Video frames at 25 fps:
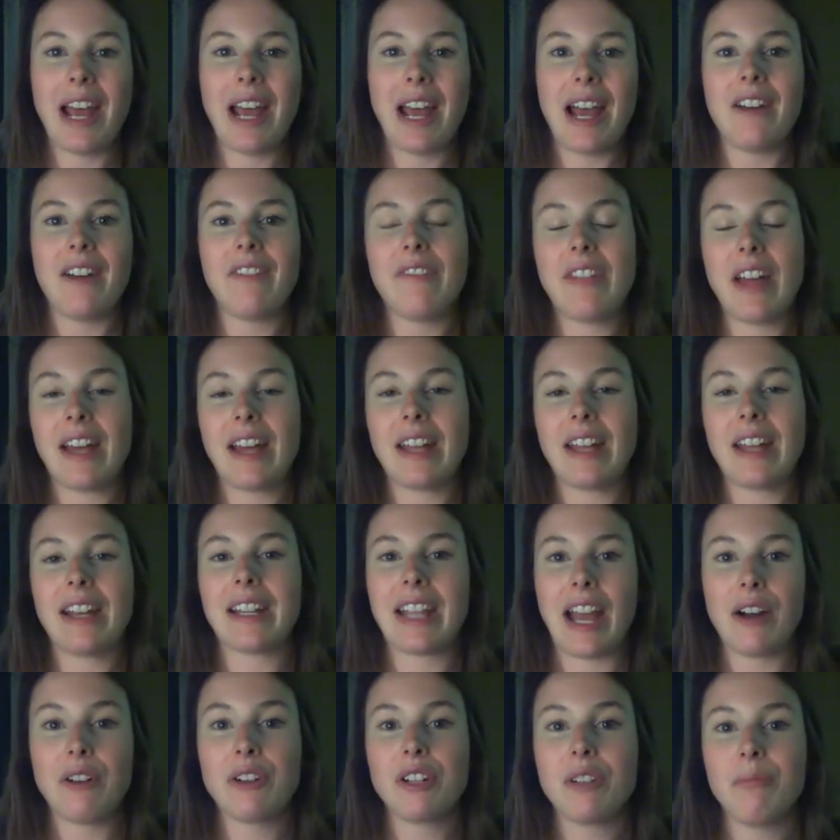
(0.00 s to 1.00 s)
have that
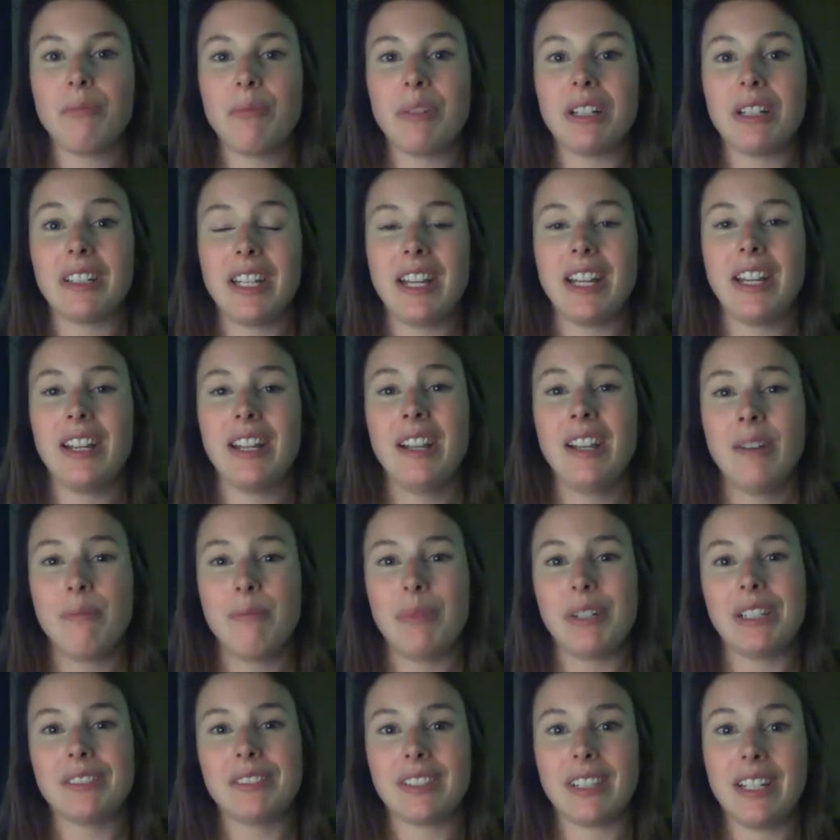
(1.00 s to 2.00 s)
accountability
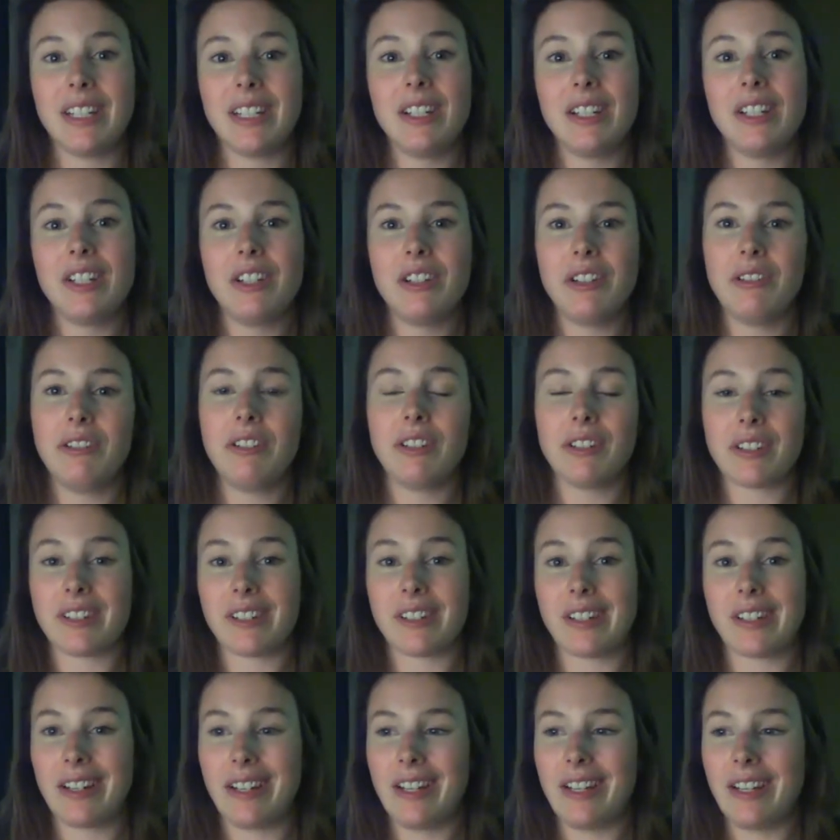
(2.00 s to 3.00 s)
built into your
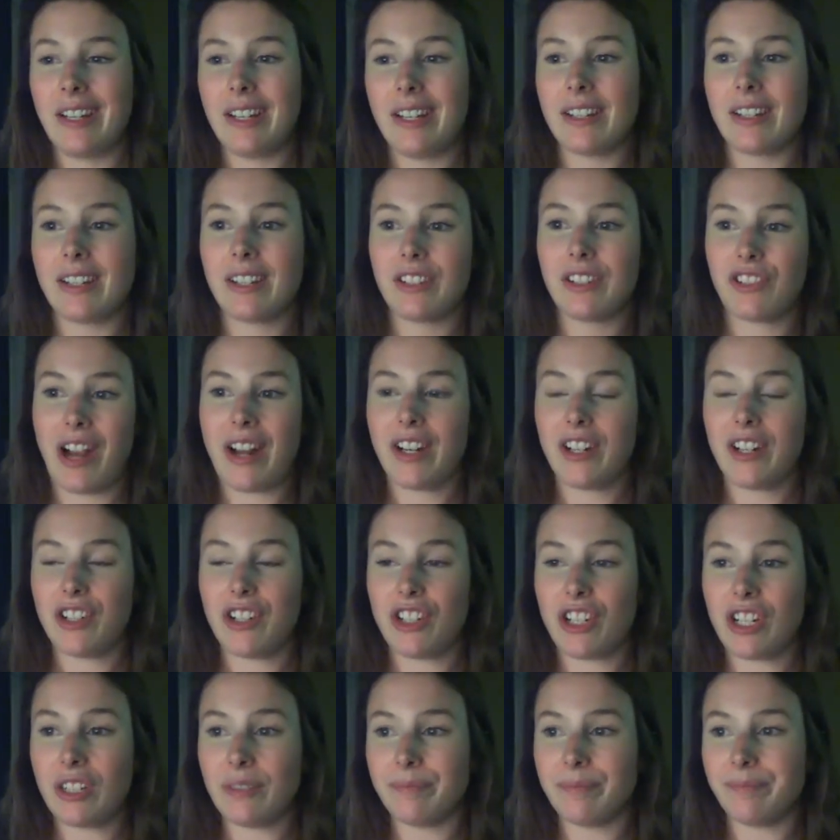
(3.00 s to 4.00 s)
study
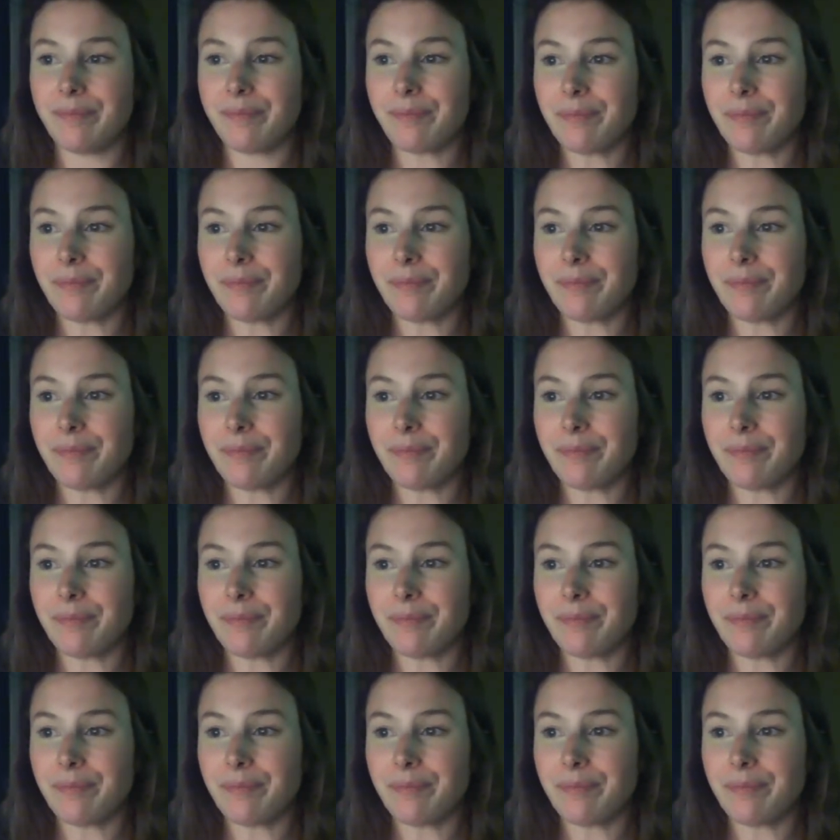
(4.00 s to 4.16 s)
strategy.